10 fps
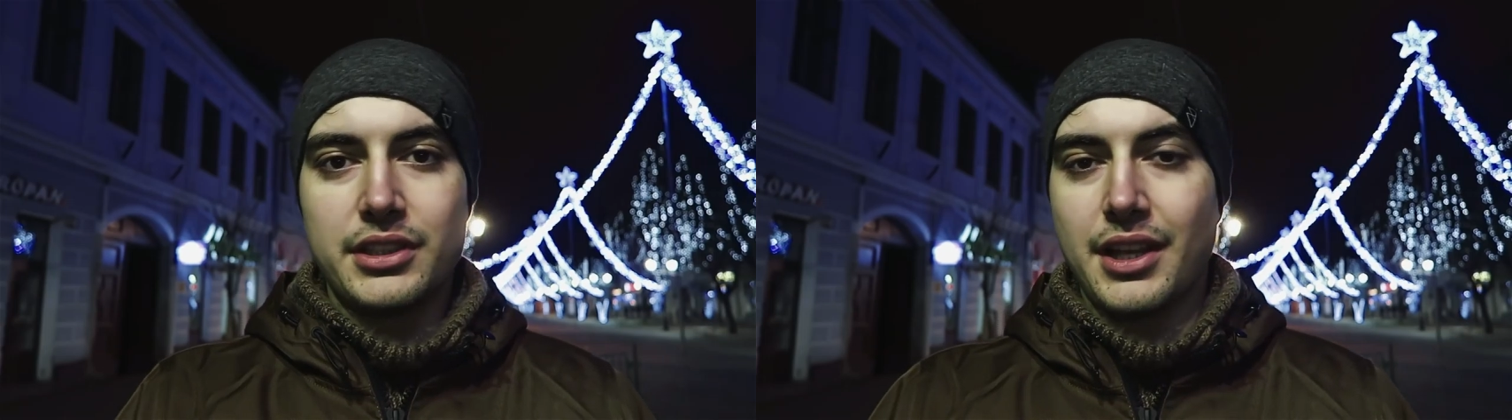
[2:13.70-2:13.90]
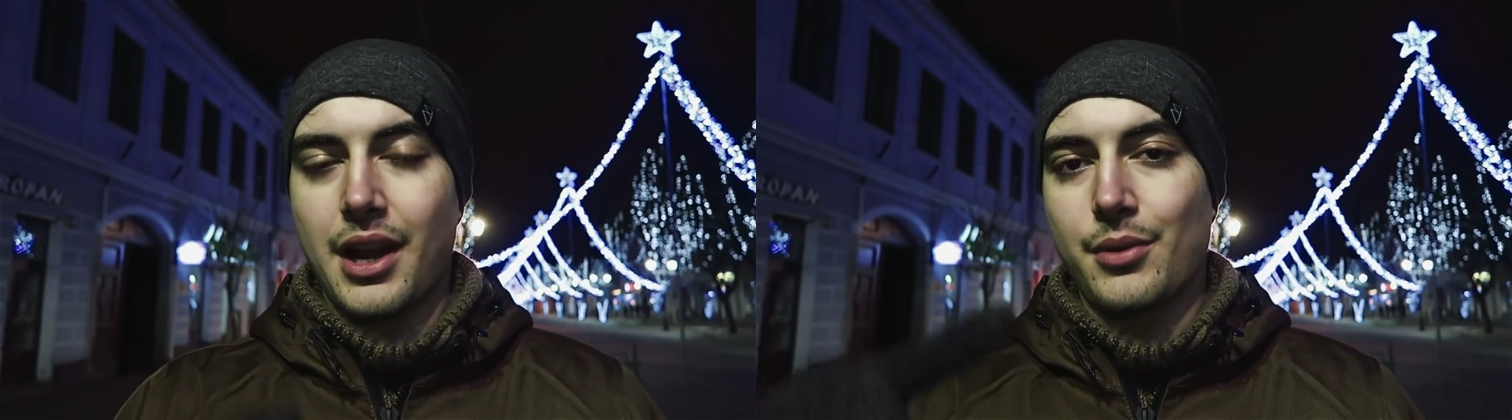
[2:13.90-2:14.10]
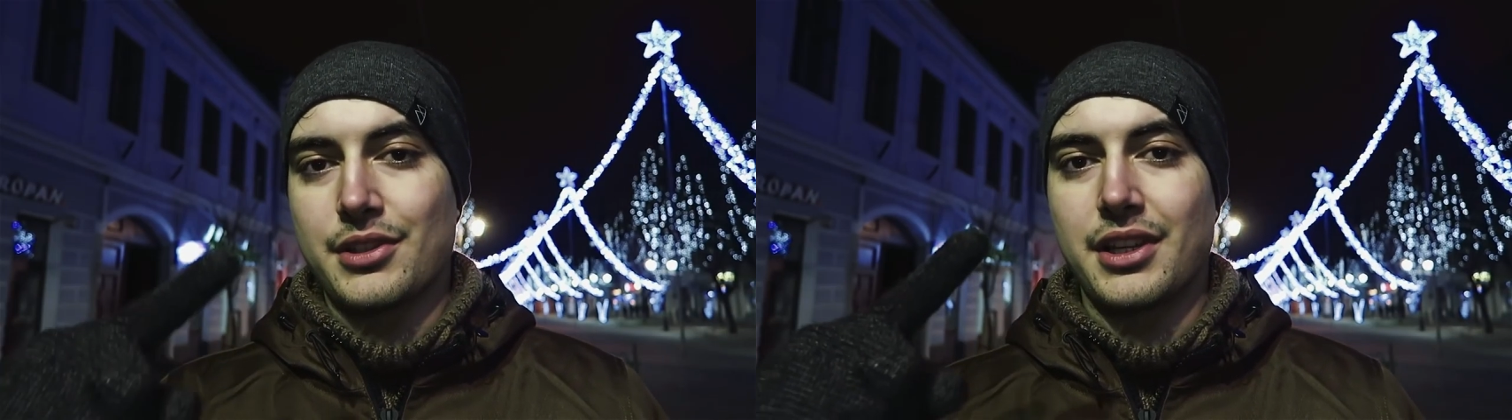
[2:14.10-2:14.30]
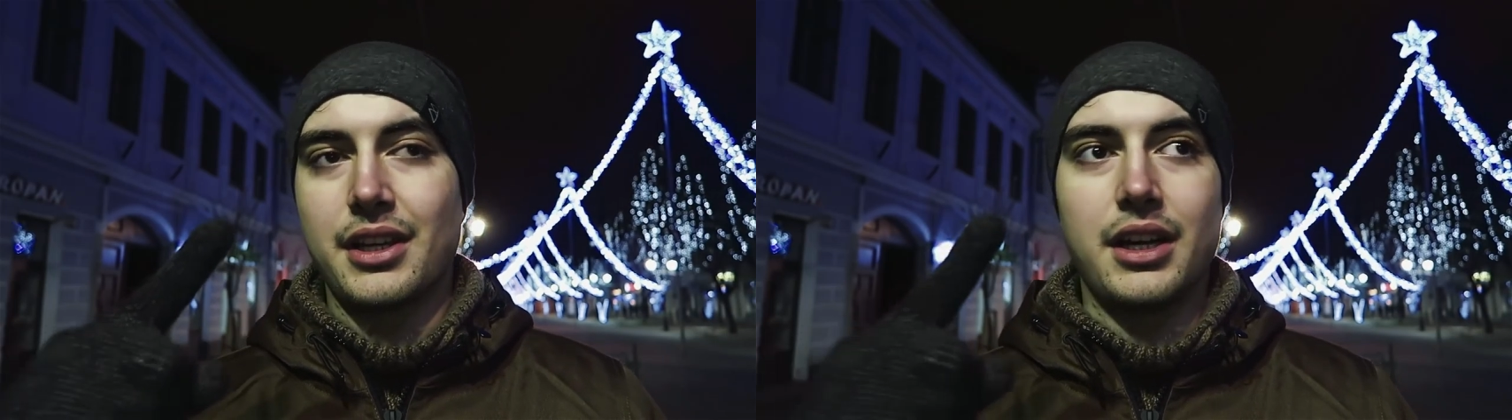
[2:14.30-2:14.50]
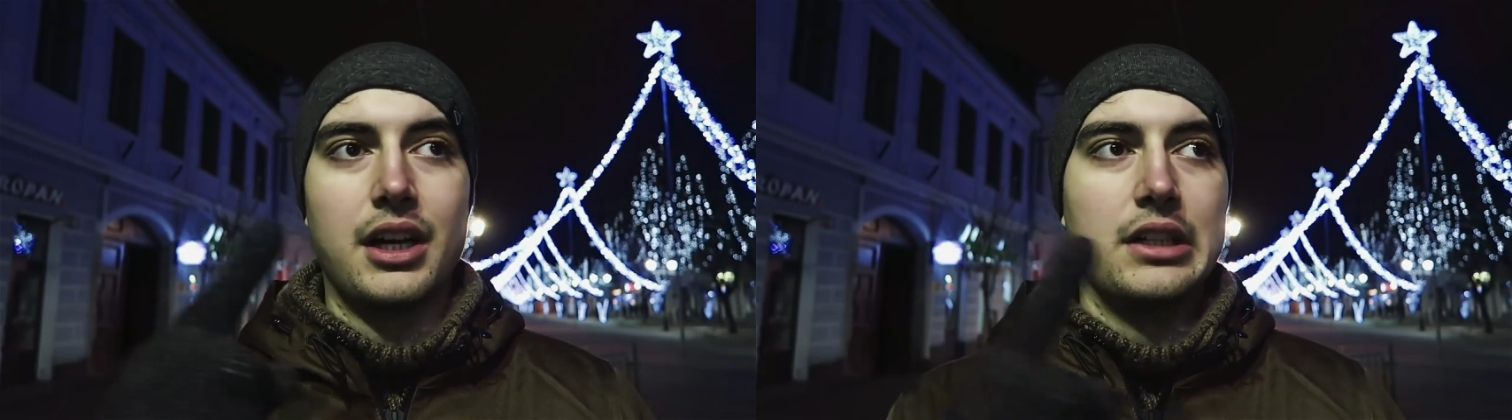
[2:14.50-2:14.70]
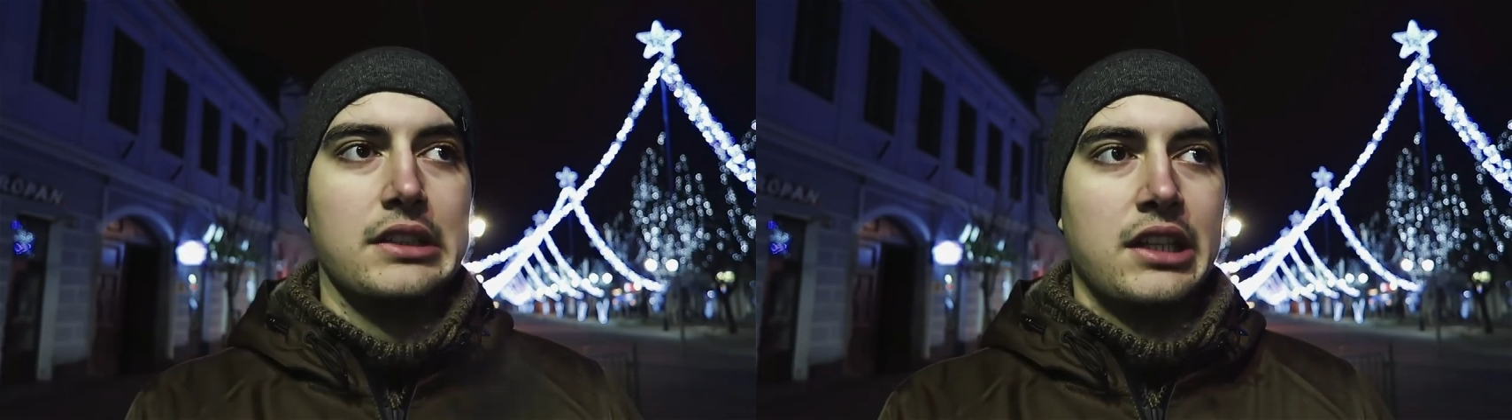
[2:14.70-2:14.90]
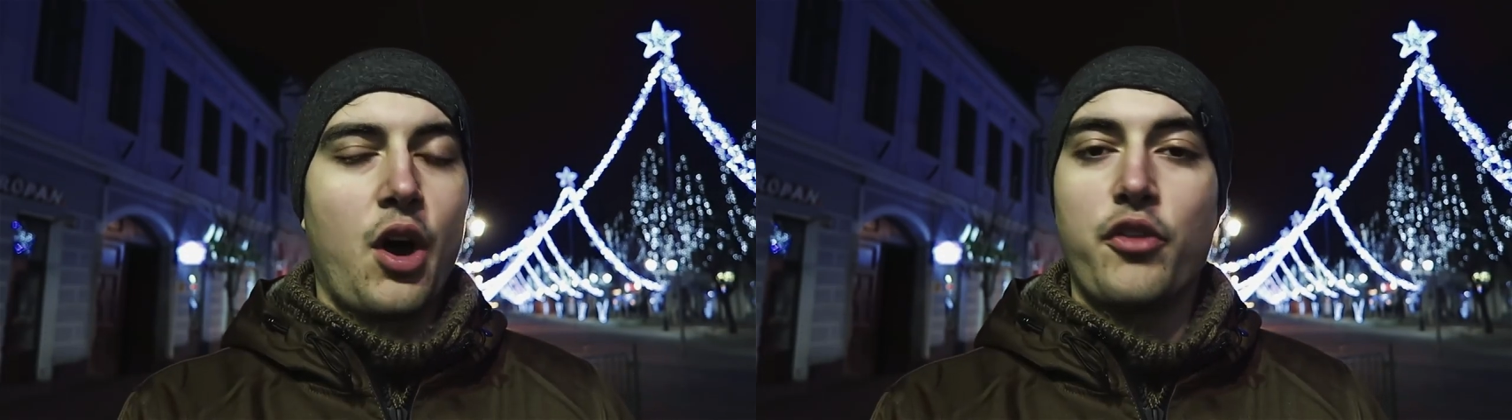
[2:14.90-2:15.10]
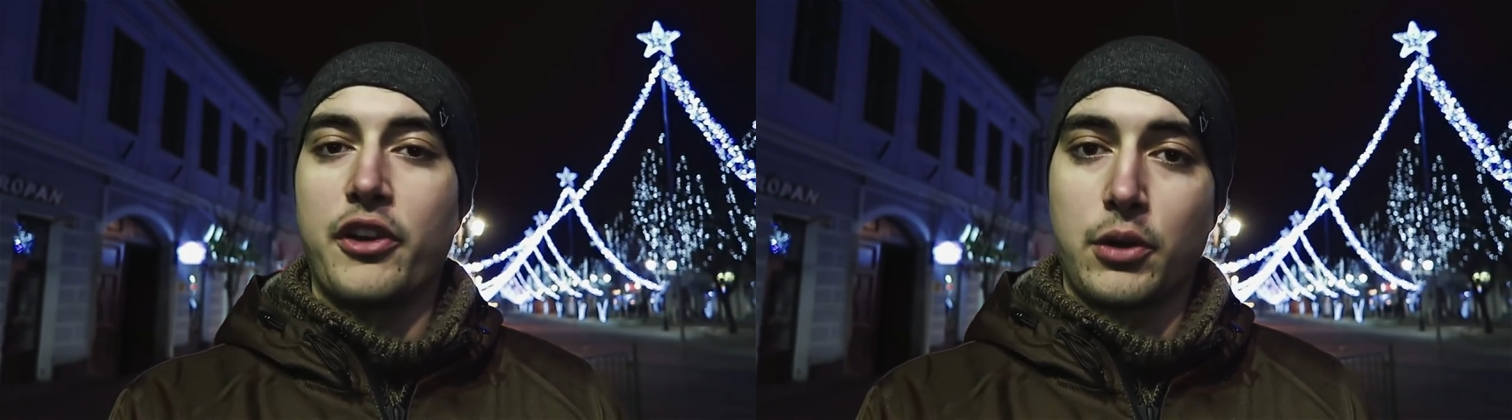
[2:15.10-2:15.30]
it, and I was gonna
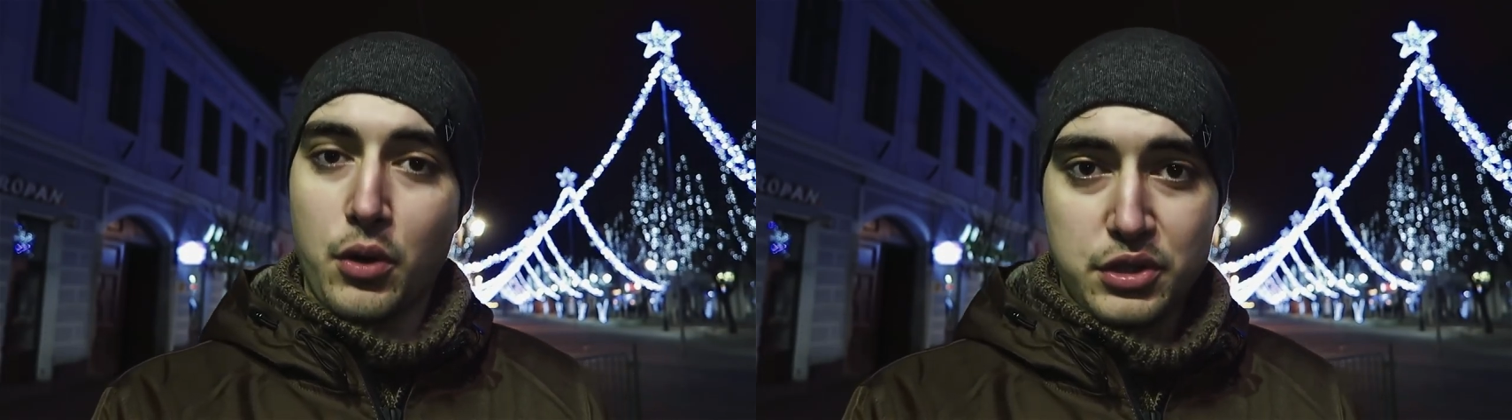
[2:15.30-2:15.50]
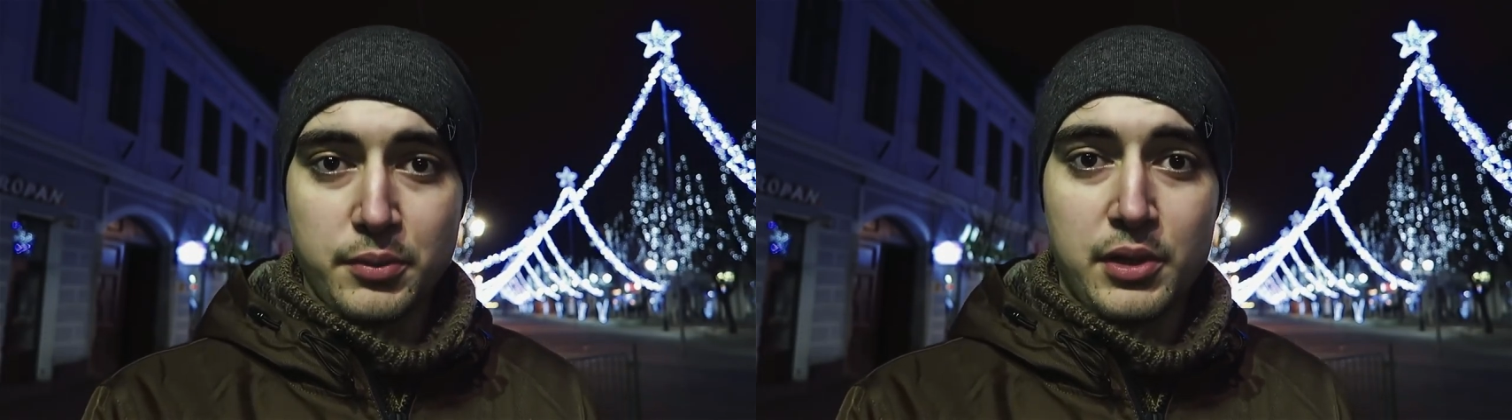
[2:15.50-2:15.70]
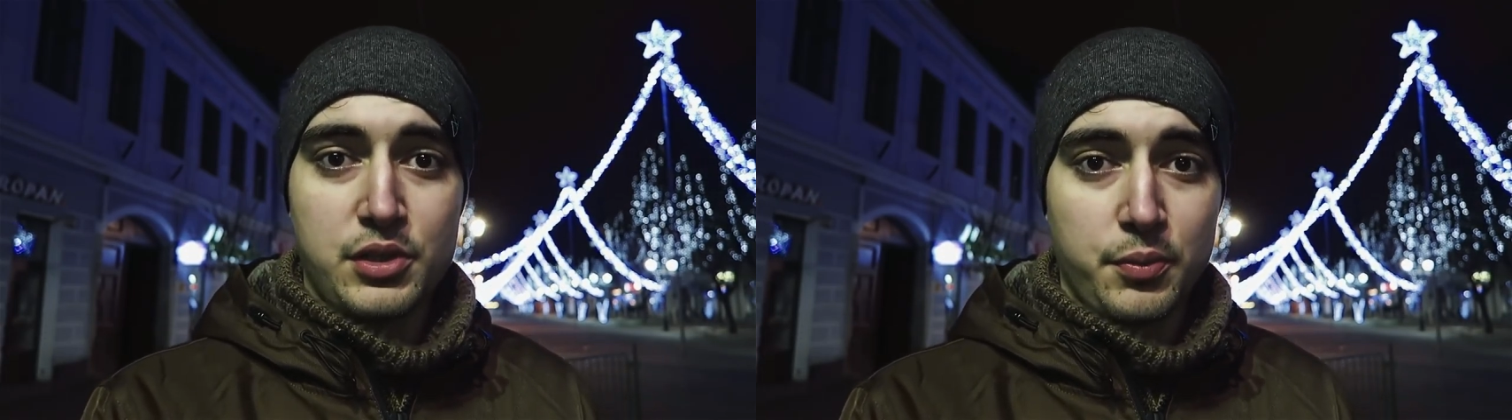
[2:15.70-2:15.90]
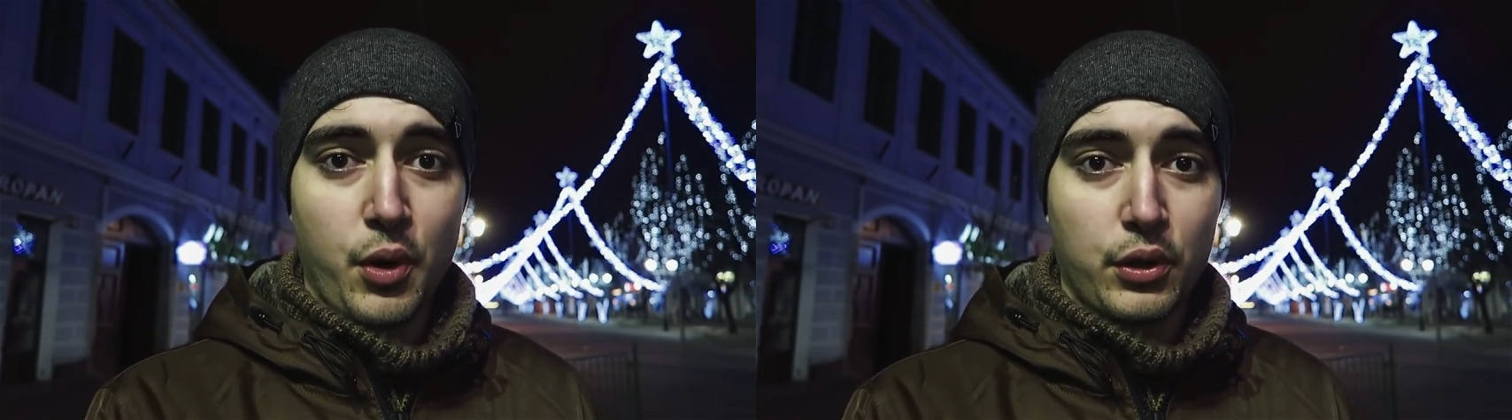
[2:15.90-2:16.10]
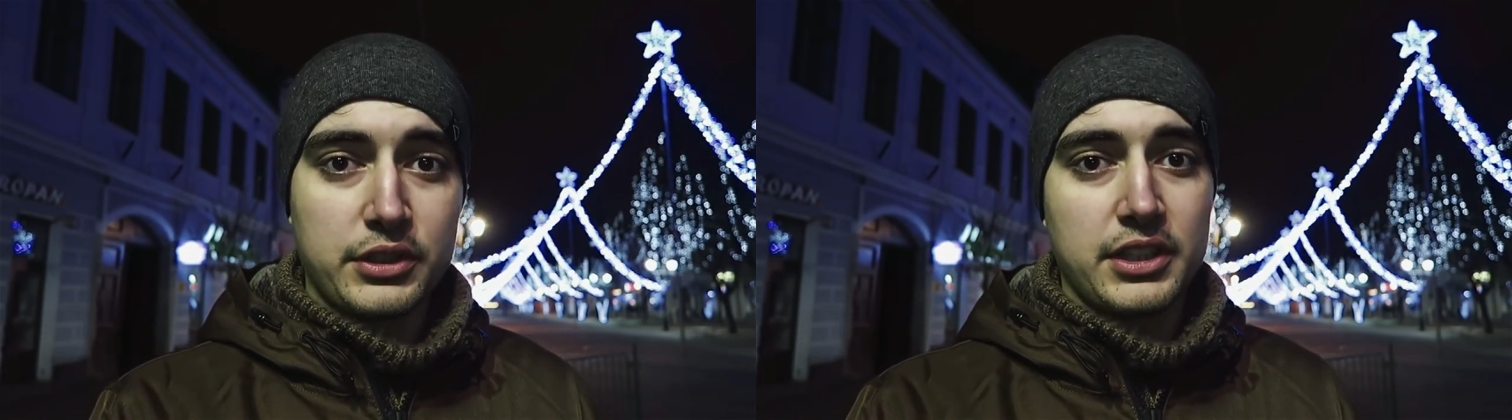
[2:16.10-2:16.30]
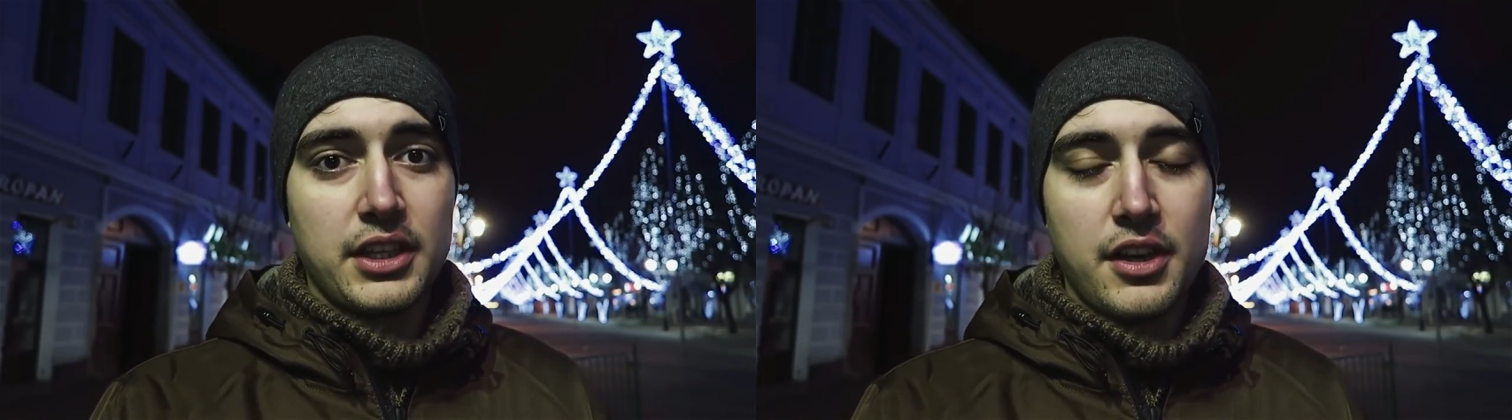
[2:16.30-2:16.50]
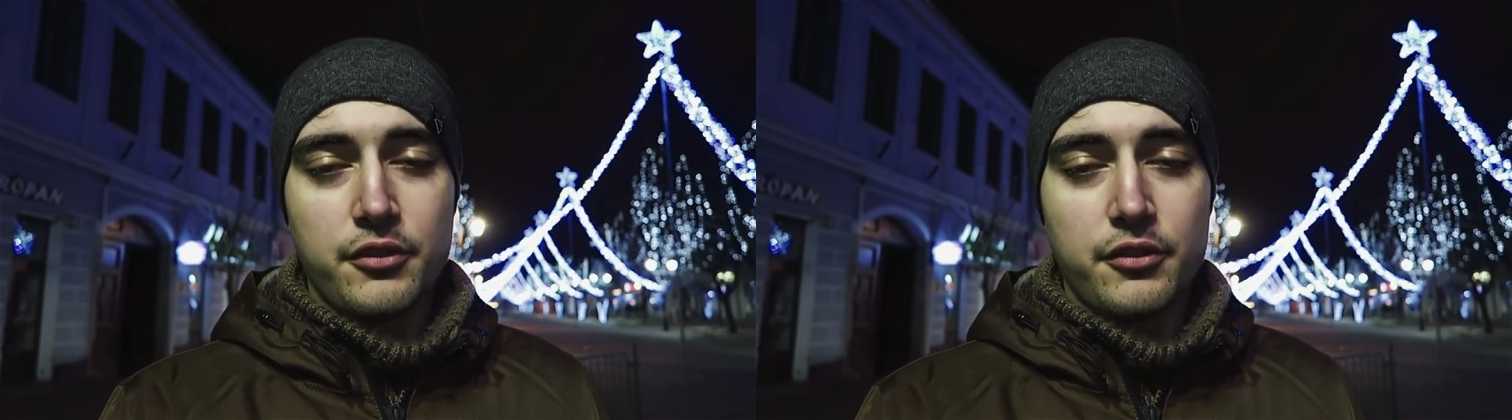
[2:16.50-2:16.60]
offer customer support